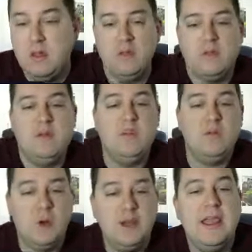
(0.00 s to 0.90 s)
So it
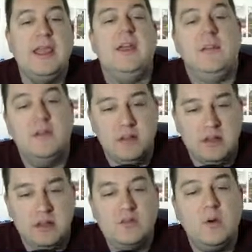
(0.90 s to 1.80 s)
is 1 and
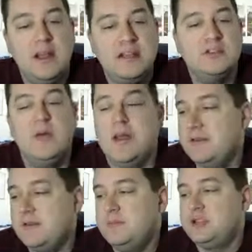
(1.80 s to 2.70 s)
2
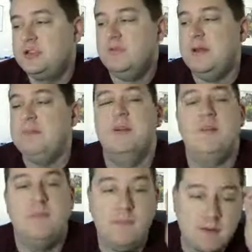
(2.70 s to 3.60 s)
and. But just
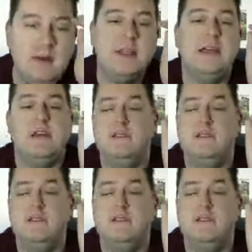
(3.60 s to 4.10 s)
remember that